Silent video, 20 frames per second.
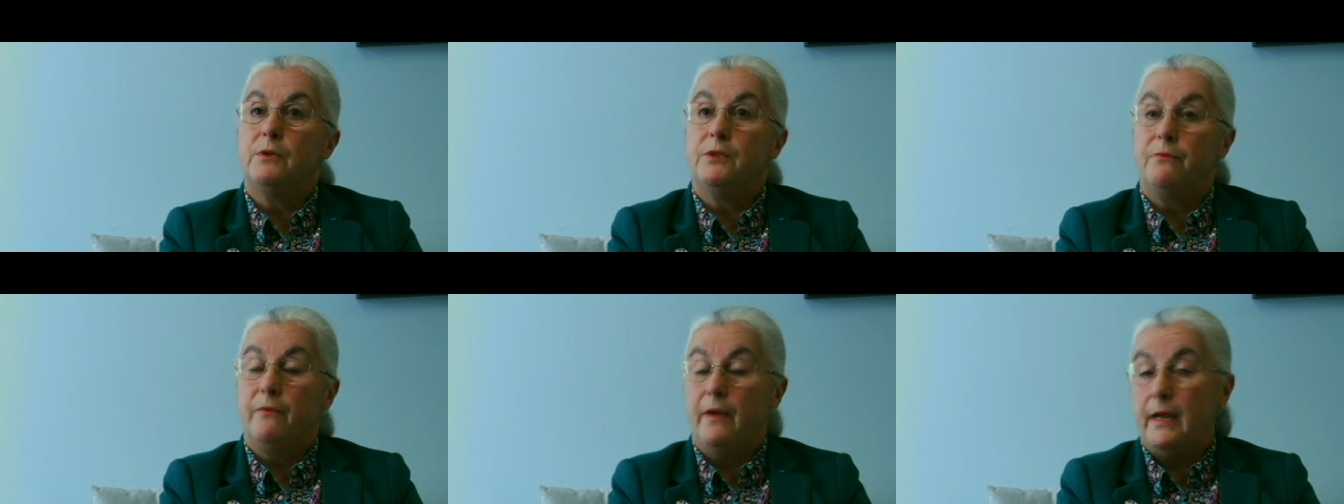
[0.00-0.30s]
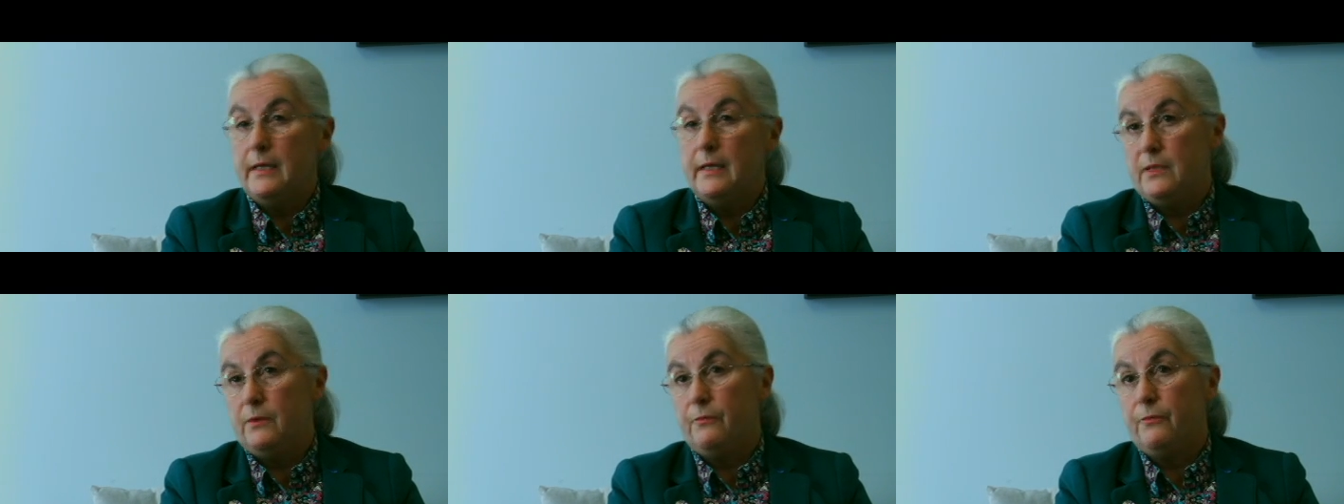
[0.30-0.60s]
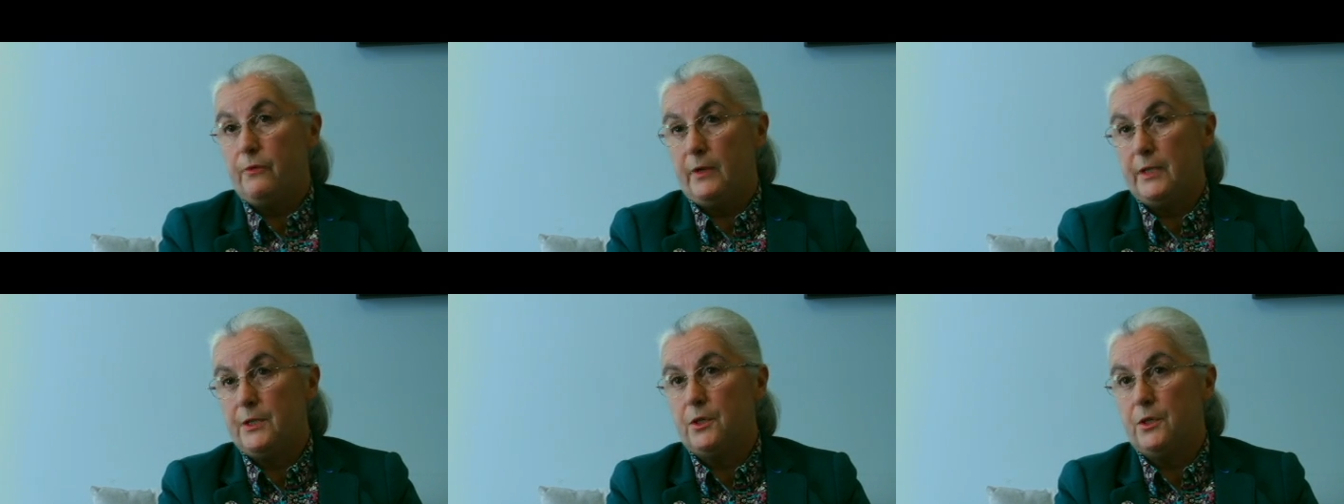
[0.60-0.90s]
advise the
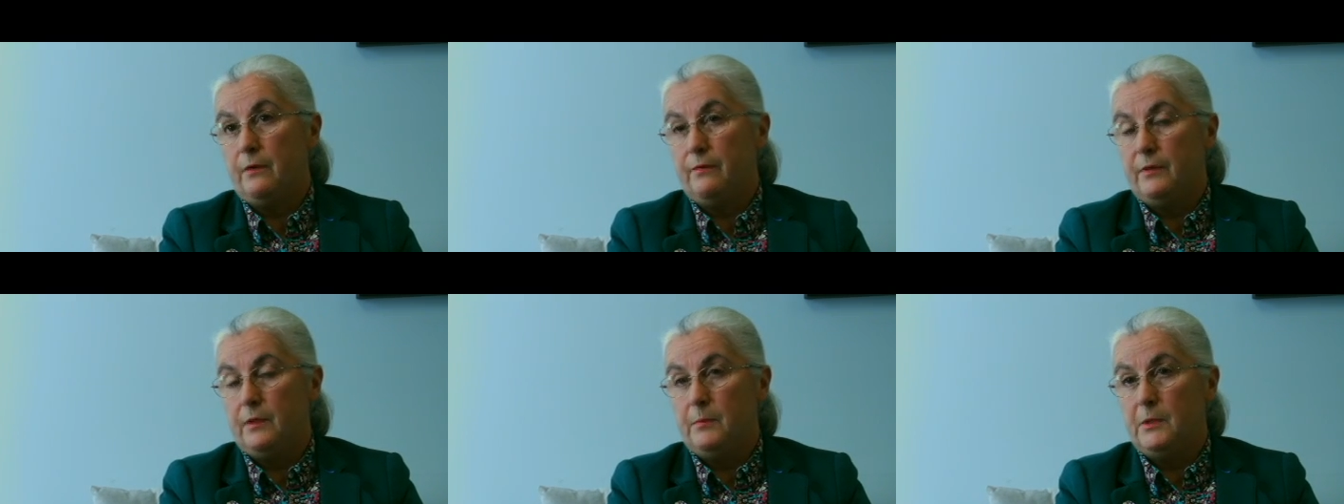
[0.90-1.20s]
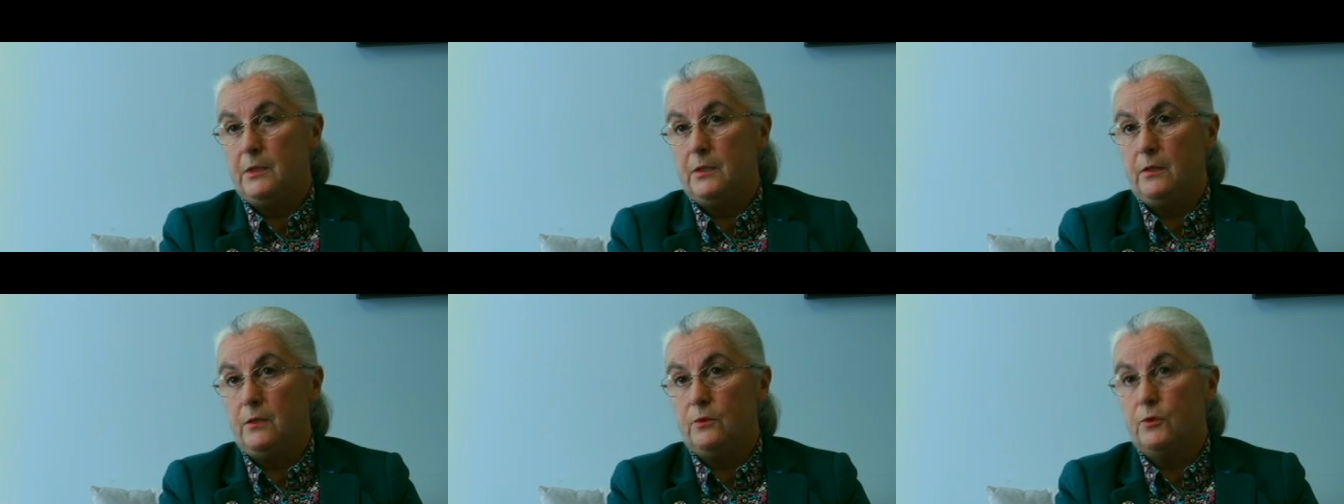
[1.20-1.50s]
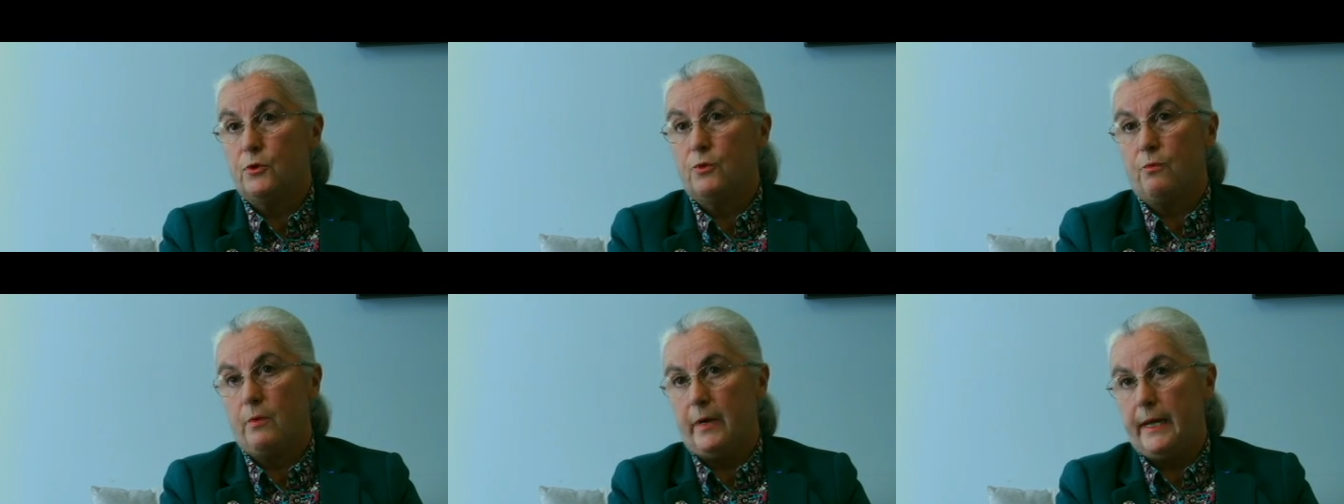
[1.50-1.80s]
French government on
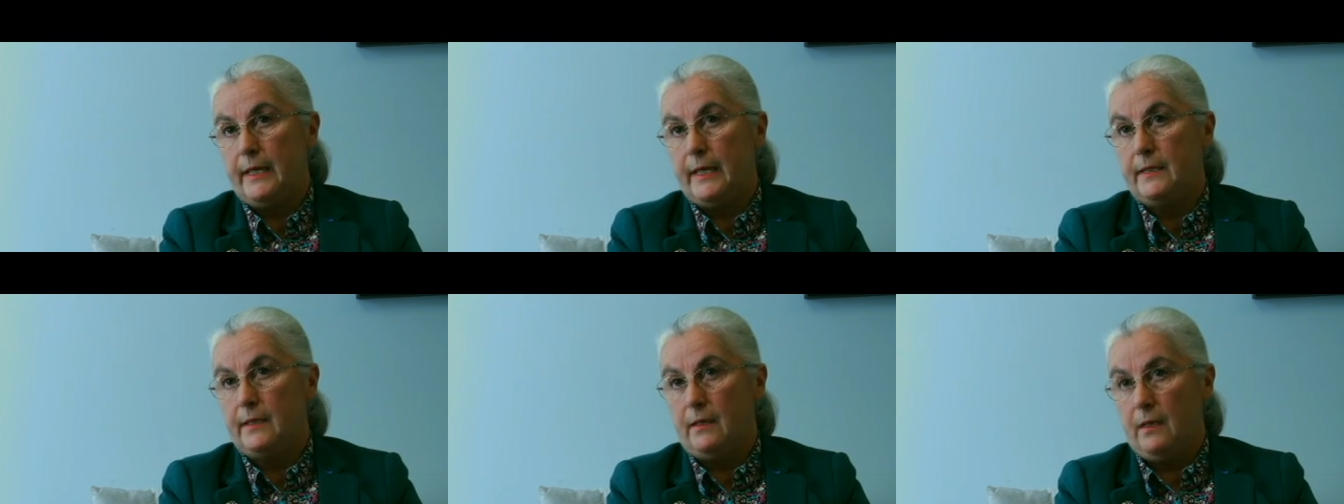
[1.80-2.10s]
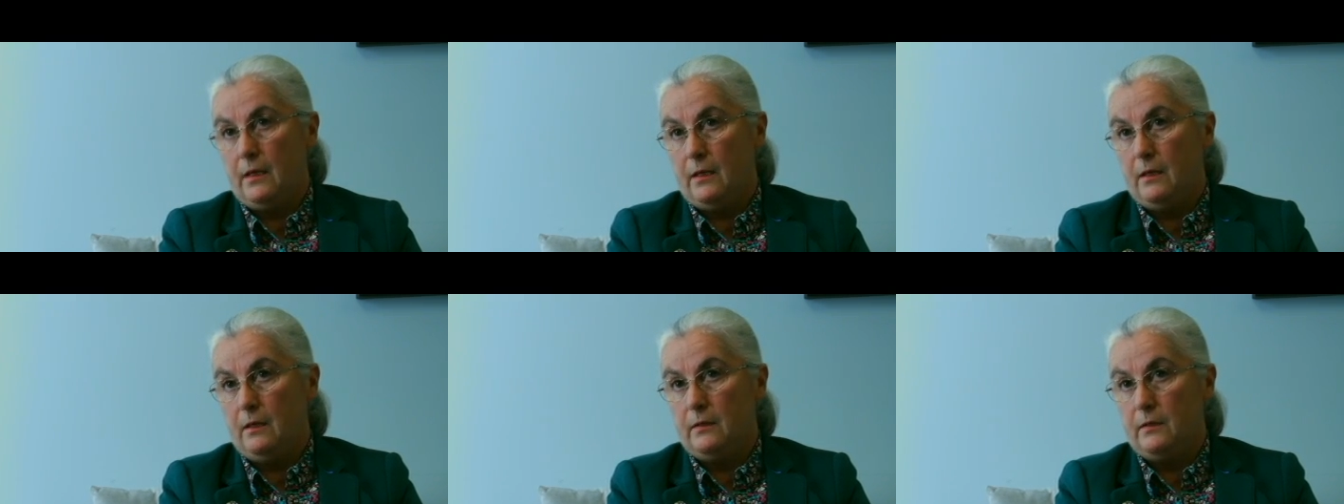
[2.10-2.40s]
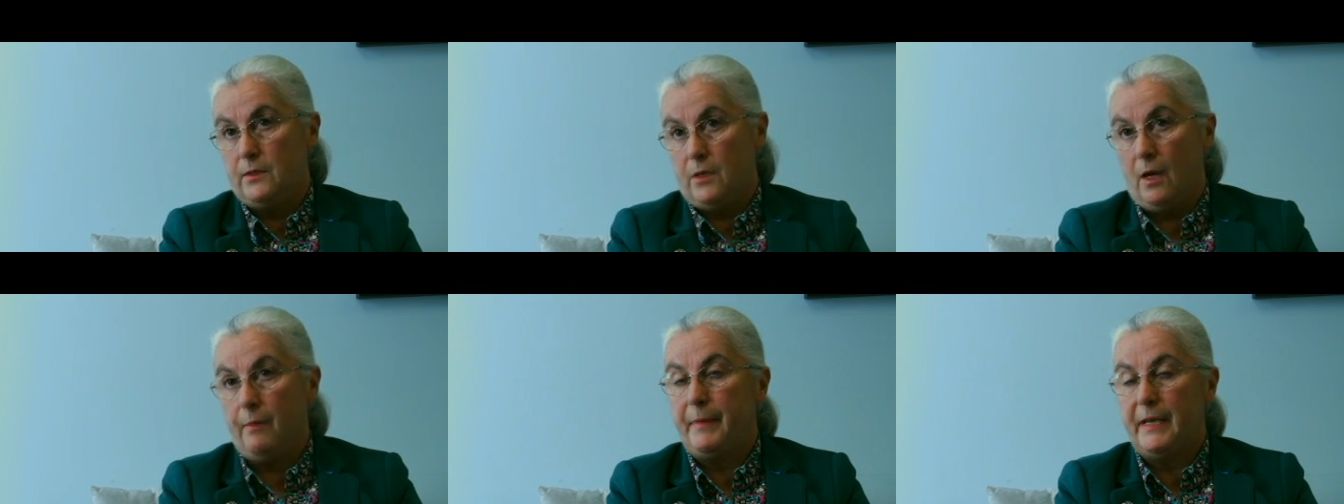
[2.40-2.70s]
trade
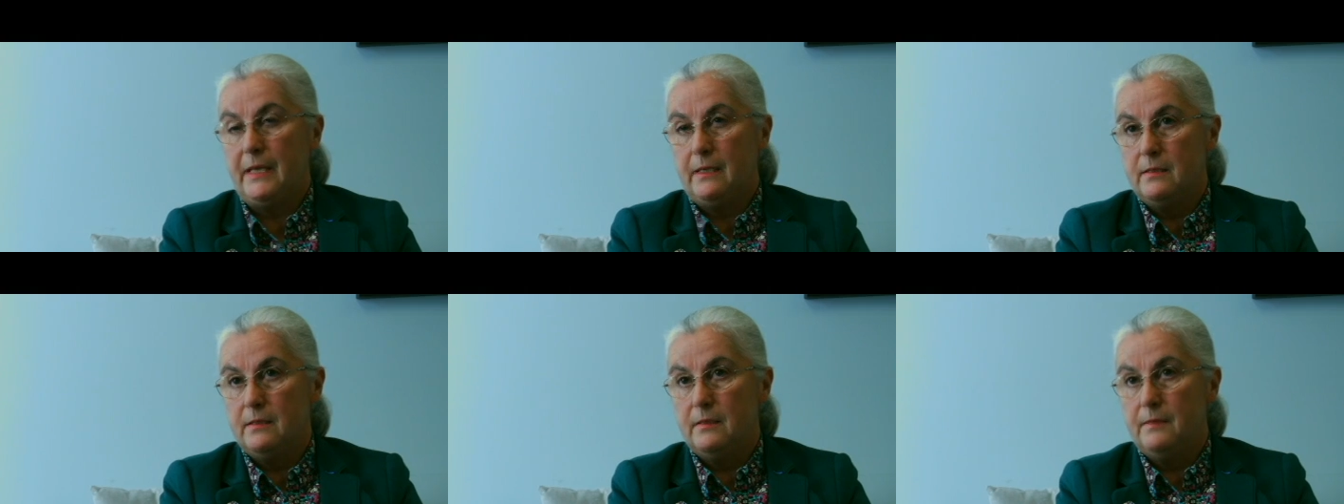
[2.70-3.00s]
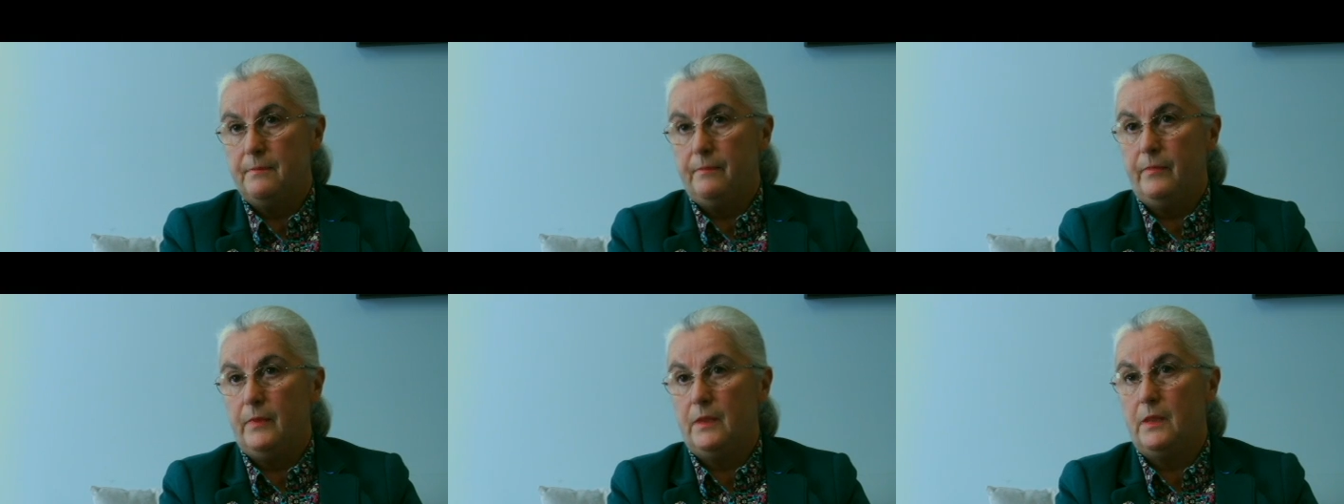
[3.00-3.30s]
topics.